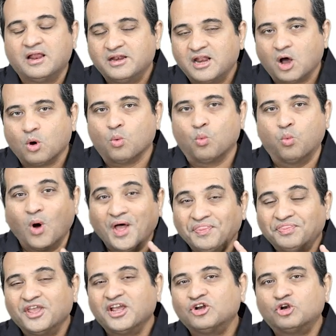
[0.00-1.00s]
Now,
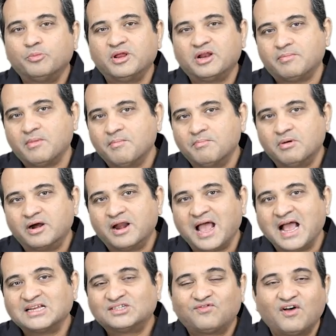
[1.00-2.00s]
one thing to be remembered
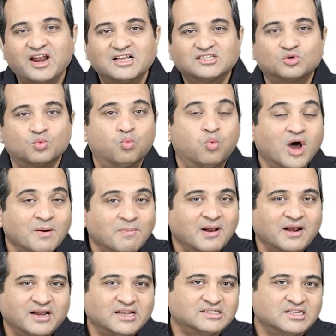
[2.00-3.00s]
as far as
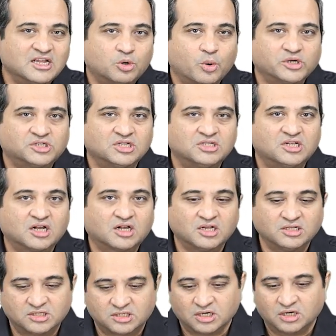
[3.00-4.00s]
verbal reasoning questions are
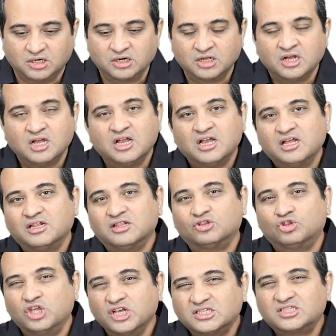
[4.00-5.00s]
concerned,
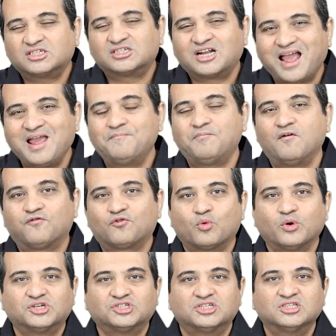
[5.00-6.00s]
this type of
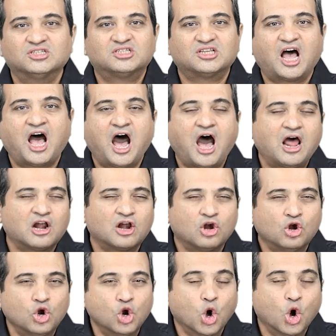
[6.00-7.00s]
questions are
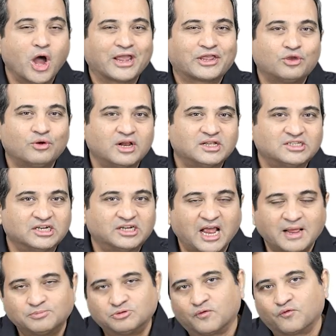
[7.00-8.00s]
low accuracy
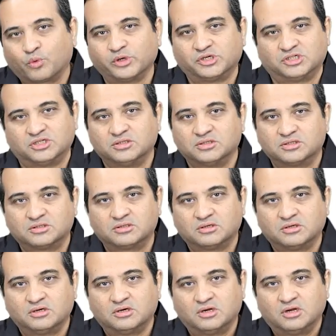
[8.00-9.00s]
types of questions.
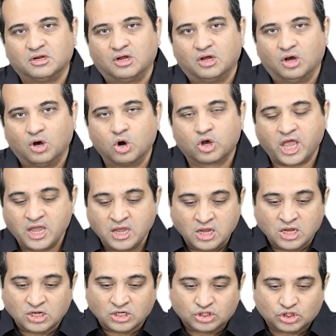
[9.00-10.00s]
Okay,
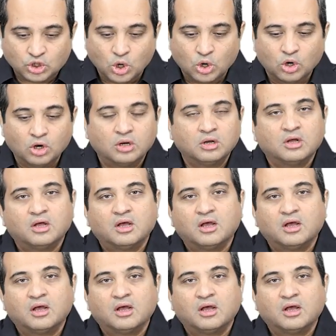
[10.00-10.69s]
so